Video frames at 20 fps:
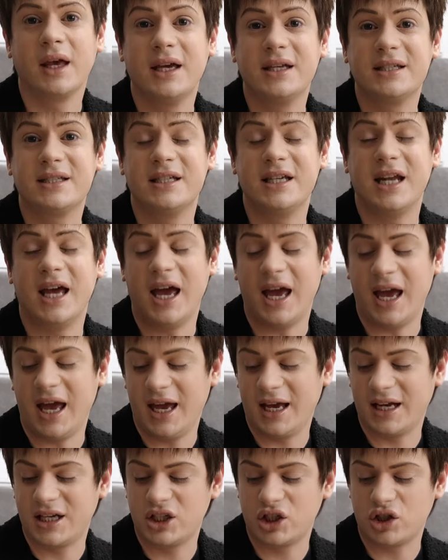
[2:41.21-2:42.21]
It's an
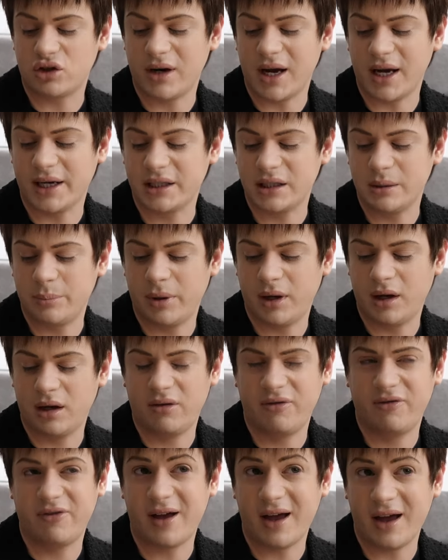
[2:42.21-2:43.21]
extract de
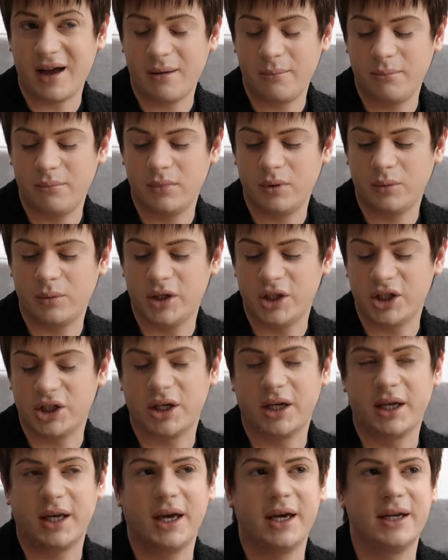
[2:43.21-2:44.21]
parfum, which
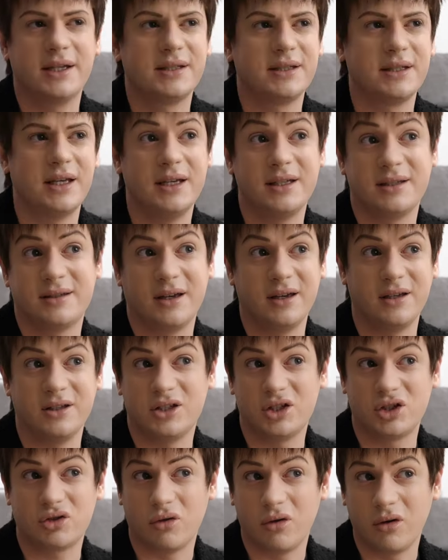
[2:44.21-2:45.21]
I guess is like
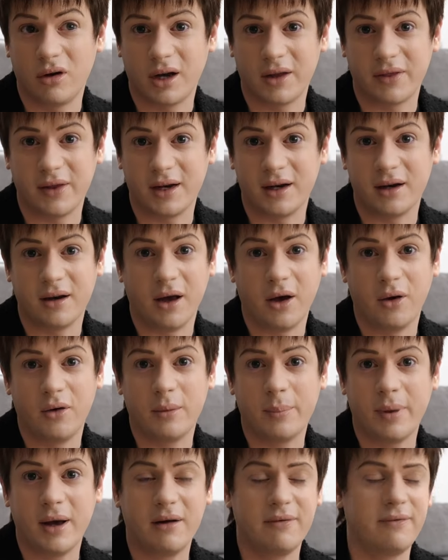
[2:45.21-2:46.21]
stronger than an eau
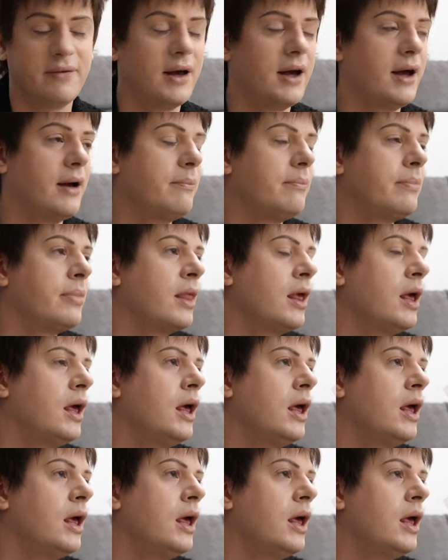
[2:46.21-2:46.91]
de parfum.